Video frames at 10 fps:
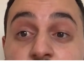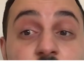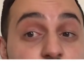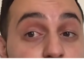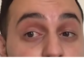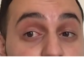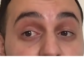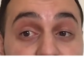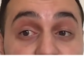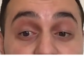So you could
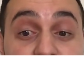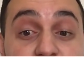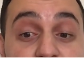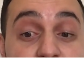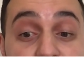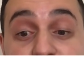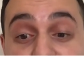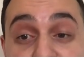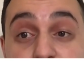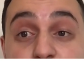actually have
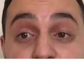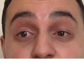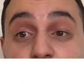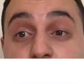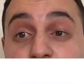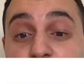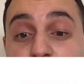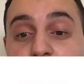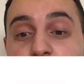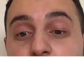shells as an option as
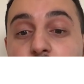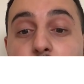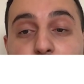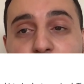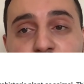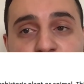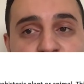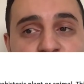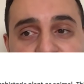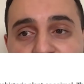well. But bones
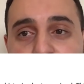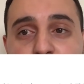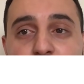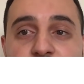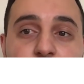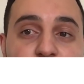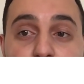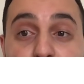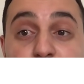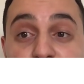and teeth are probably going to be the
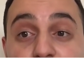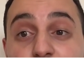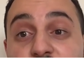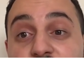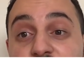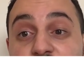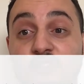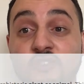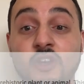most common answers.